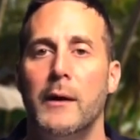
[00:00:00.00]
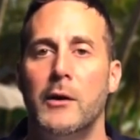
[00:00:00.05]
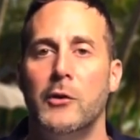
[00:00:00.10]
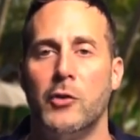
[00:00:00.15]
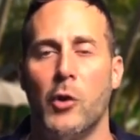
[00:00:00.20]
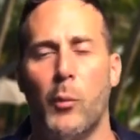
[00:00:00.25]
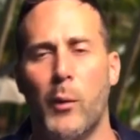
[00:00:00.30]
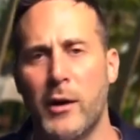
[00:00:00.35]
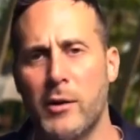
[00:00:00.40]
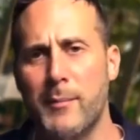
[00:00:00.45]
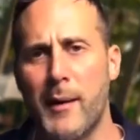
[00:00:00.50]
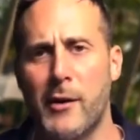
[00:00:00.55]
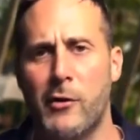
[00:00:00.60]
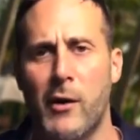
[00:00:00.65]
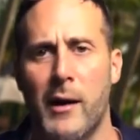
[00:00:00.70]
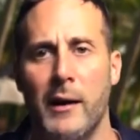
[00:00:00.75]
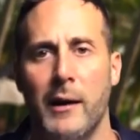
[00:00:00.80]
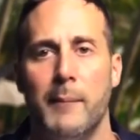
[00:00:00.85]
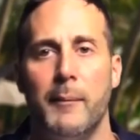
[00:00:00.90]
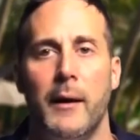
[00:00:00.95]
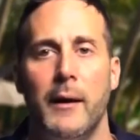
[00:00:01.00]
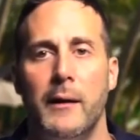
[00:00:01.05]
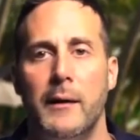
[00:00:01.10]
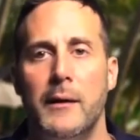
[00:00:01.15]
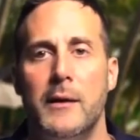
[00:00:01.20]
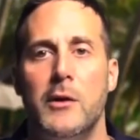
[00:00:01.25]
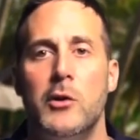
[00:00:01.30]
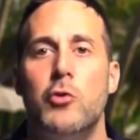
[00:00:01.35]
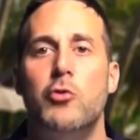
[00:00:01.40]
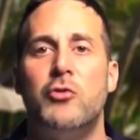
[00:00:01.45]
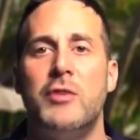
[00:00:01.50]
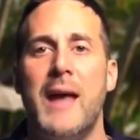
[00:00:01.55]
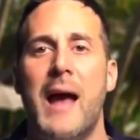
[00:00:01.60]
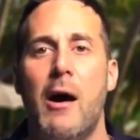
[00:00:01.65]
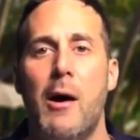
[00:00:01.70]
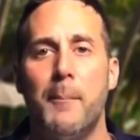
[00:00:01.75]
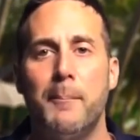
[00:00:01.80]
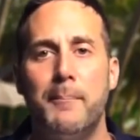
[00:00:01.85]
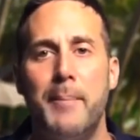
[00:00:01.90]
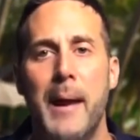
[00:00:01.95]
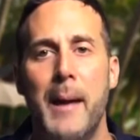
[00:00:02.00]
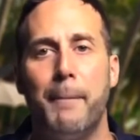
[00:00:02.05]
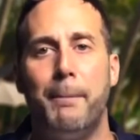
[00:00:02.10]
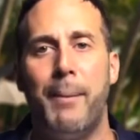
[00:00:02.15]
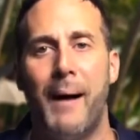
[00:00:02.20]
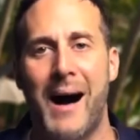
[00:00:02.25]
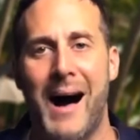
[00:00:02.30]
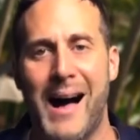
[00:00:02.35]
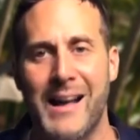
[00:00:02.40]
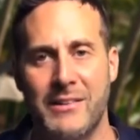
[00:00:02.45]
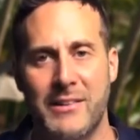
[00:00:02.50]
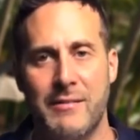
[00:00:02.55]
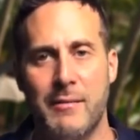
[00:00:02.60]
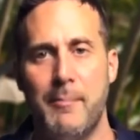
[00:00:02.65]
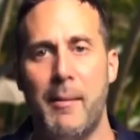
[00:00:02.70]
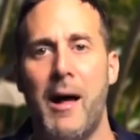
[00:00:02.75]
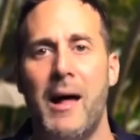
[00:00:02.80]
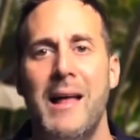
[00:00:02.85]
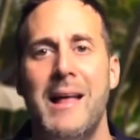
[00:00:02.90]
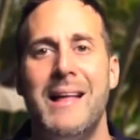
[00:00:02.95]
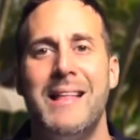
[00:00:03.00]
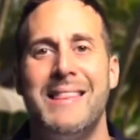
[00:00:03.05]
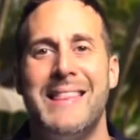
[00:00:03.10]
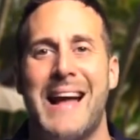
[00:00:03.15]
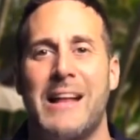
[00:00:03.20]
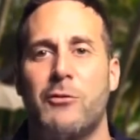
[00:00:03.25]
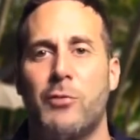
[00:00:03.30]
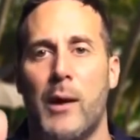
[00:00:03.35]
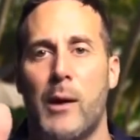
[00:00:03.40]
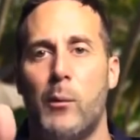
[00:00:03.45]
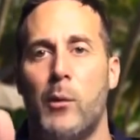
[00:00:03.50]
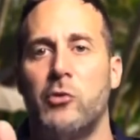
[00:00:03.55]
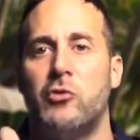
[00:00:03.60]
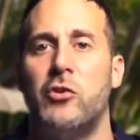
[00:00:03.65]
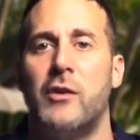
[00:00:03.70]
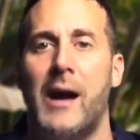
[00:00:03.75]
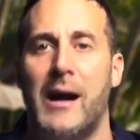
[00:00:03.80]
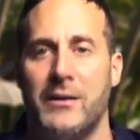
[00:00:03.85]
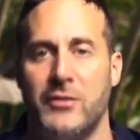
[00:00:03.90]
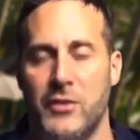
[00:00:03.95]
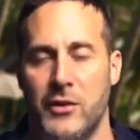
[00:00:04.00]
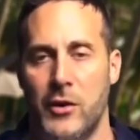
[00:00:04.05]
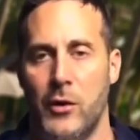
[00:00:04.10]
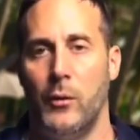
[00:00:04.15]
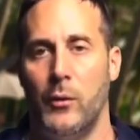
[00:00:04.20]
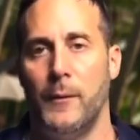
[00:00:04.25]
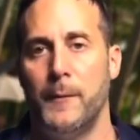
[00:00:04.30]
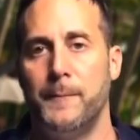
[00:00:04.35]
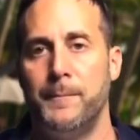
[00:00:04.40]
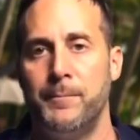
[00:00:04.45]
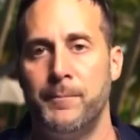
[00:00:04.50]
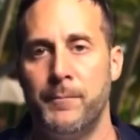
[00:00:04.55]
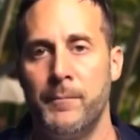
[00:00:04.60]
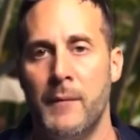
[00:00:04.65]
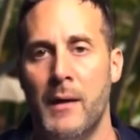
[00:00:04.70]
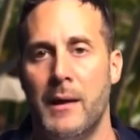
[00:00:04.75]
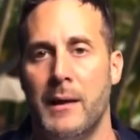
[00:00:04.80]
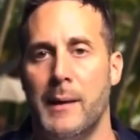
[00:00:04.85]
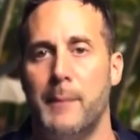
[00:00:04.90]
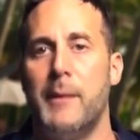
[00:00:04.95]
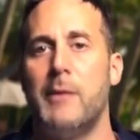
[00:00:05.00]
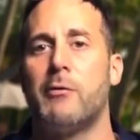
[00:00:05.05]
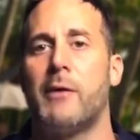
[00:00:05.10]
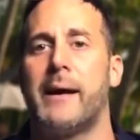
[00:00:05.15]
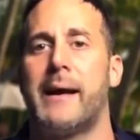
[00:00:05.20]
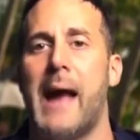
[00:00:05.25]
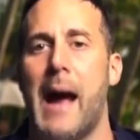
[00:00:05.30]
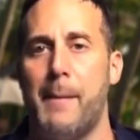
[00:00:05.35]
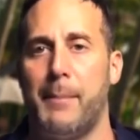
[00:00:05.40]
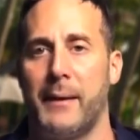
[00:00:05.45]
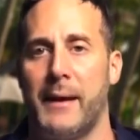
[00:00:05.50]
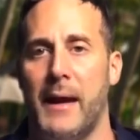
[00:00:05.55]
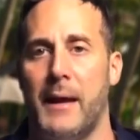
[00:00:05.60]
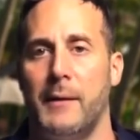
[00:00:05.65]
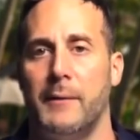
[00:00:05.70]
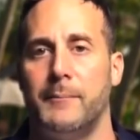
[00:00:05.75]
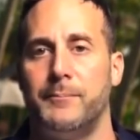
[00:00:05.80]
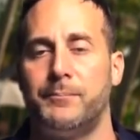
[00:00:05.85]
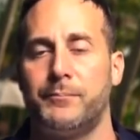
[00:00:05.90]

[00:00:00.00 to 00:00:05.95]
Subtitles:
So what is my credit limit? You see how I'm being positive about it? That's what I want you guys to do. Let me recap again.